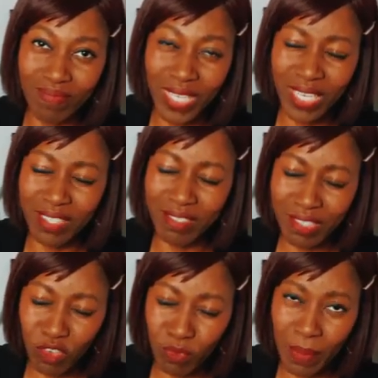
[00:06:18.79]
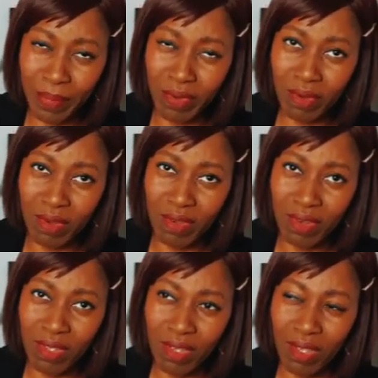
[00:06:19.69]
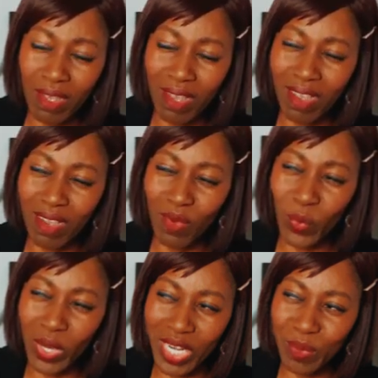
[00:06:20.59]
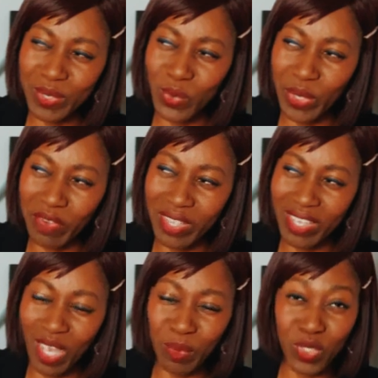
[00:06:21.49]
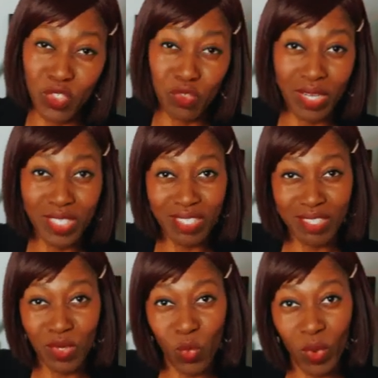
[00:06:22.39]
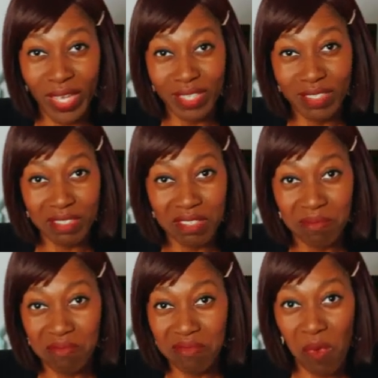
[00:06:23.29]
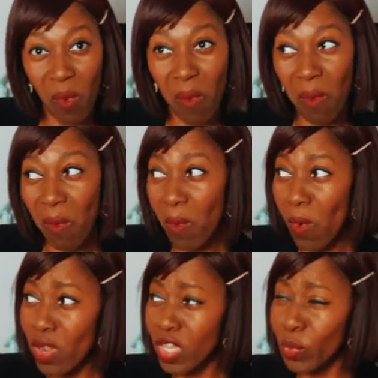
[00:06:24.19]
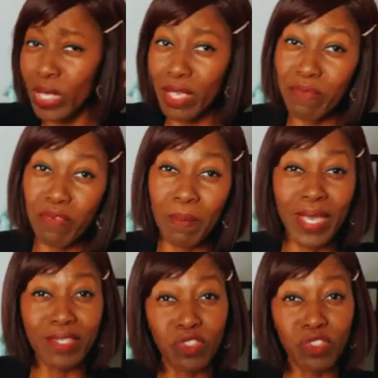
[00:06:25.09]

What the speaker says: And I still remember what I was wearing. I was dressed in white all the way from head.